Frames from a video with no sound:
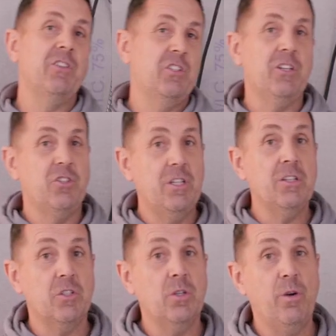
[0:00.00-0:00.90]
or 6
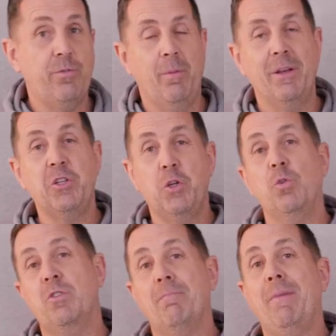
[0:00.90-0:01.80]
years ago from a
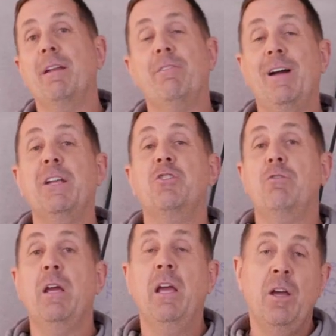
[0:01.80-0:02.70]
Dutch
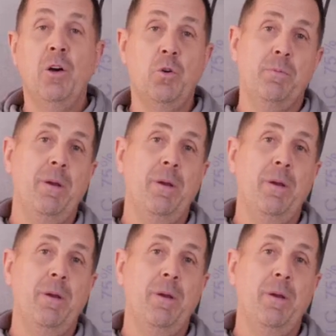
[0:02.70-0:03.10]
manufacturer who's